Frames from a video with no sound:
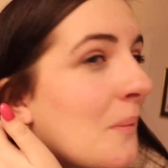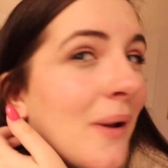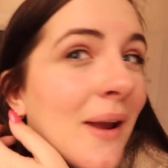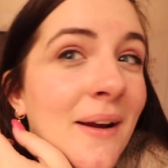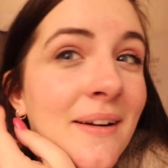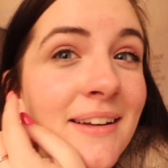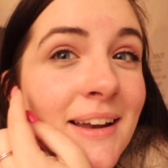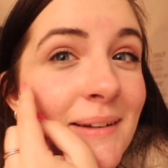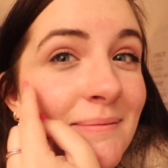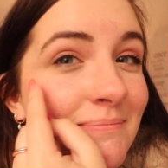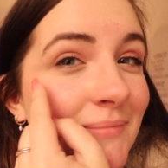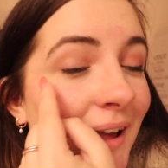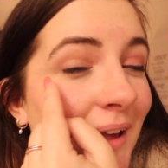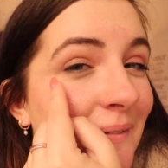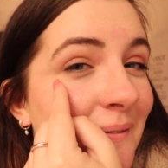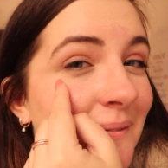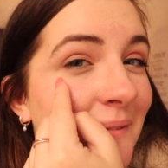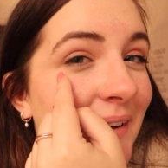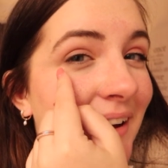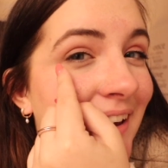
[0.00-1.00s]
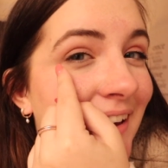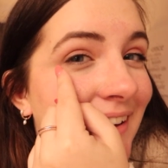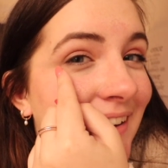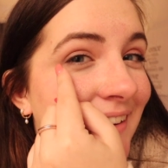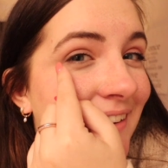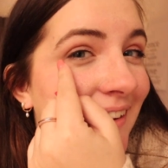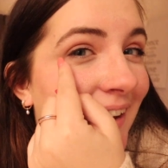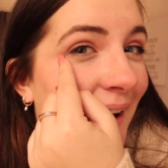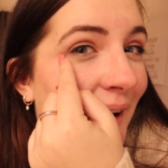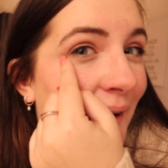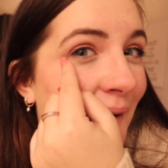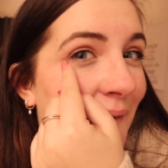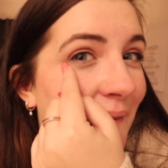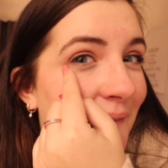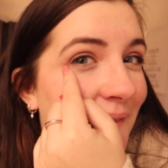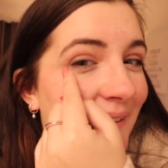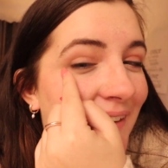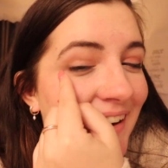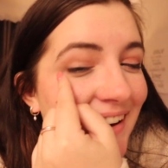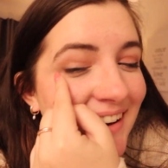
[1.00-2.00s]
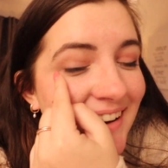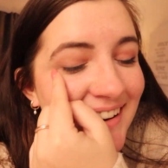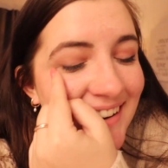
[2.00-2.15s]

Where did my wing go?